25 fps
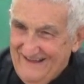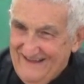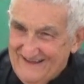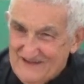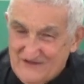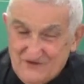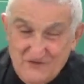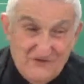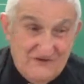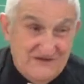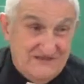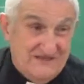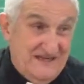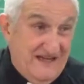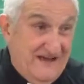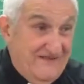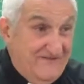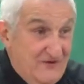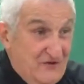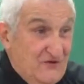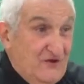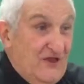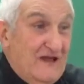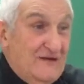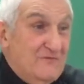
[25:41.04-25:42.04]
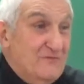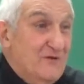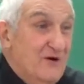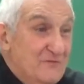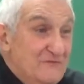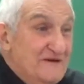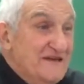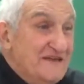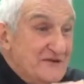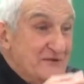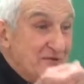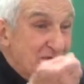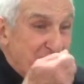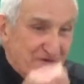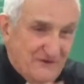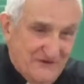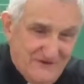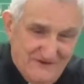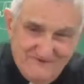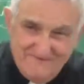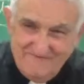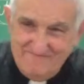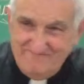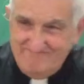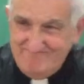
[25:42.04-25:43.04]
So she has a thermometer.
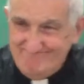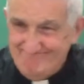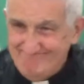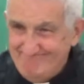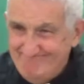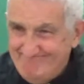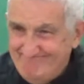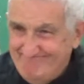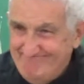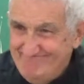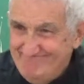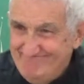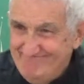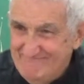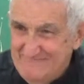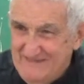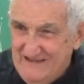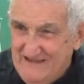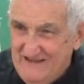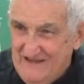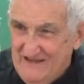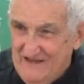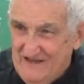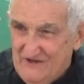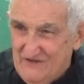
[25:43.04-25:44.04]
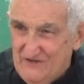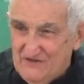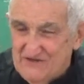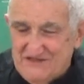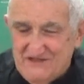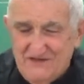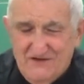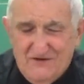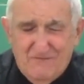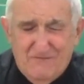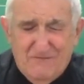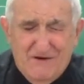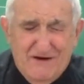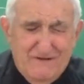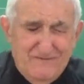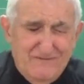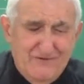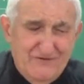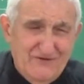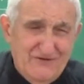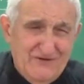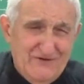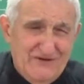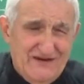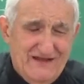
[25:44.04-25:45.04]
You say, oh, my
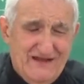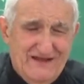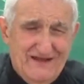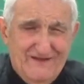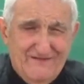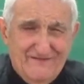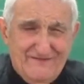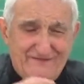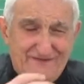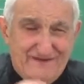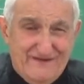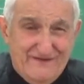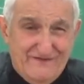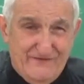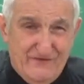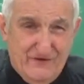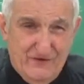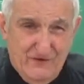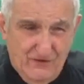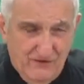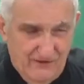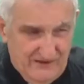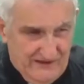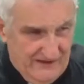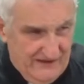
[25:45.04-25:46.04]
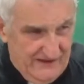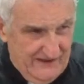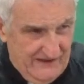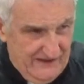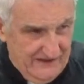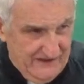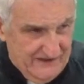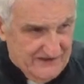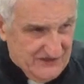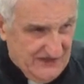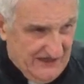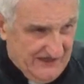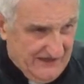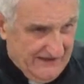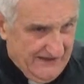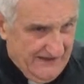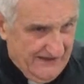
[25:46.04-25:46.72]
mother, I have fever. Okay, check.